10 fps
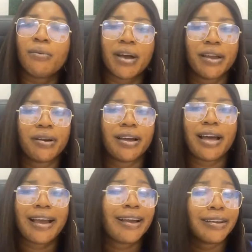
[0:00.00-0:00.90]
Why
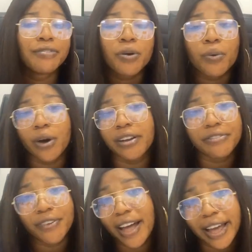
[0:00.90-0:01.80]
I can't even
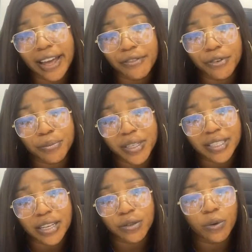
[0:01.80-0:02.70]
qualify for
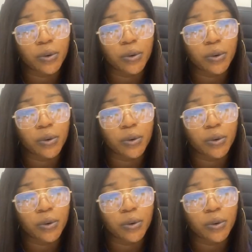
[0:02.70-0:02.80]
business?